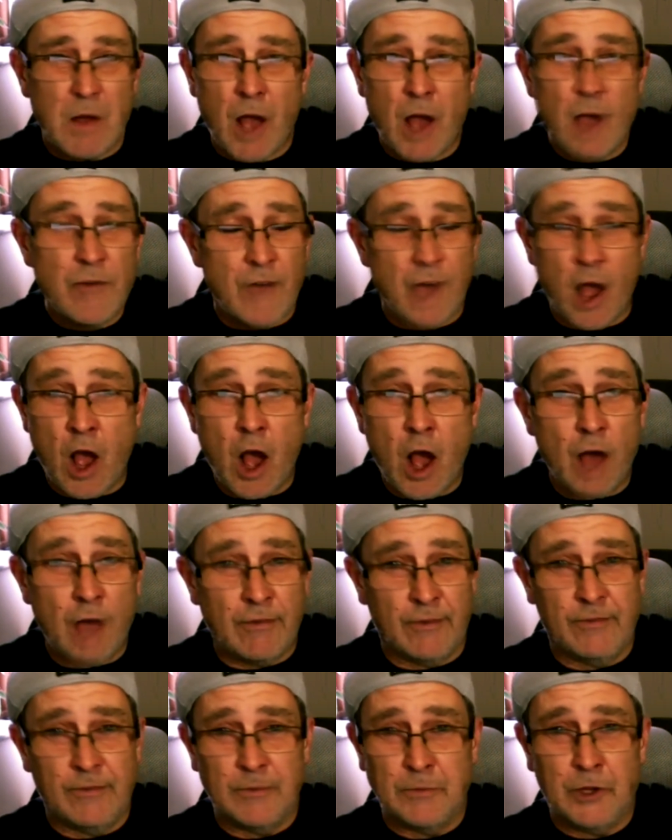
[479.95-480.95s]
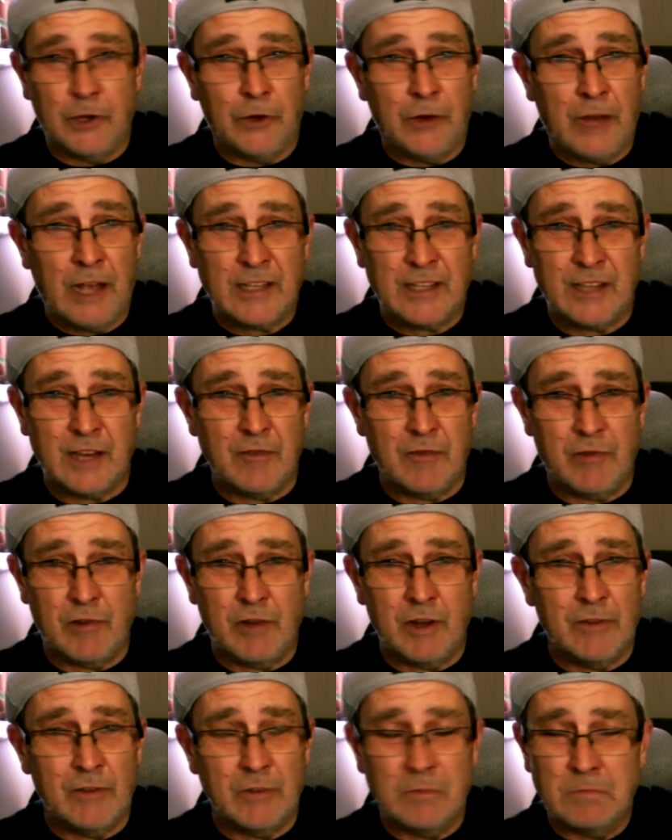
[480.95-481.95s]
over half of them do that, say
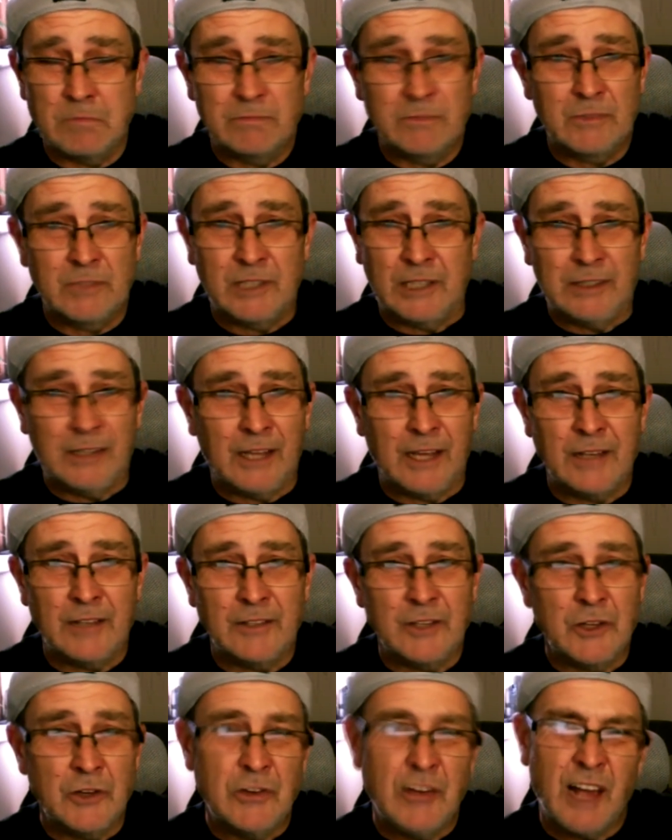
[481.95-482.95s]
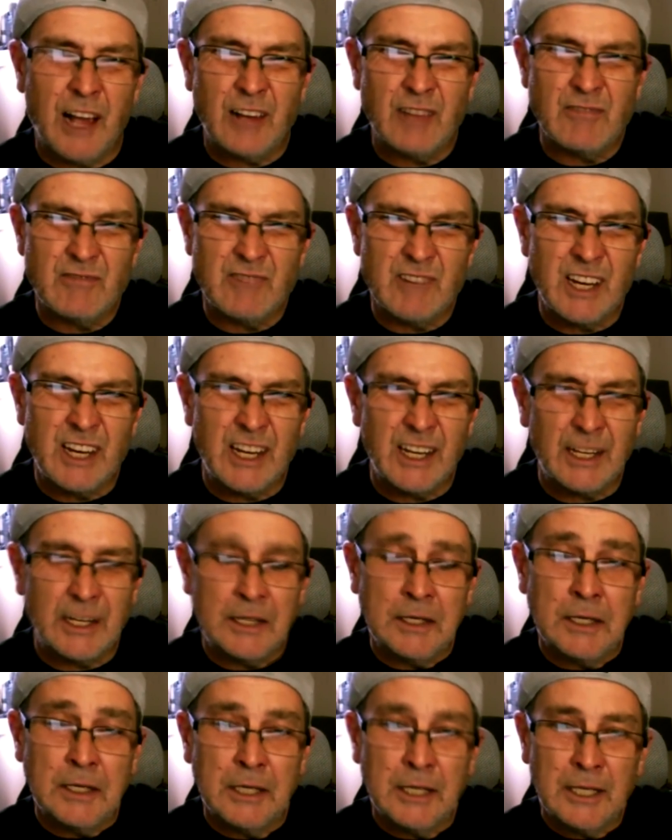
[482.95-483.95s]
three of them, that then you know really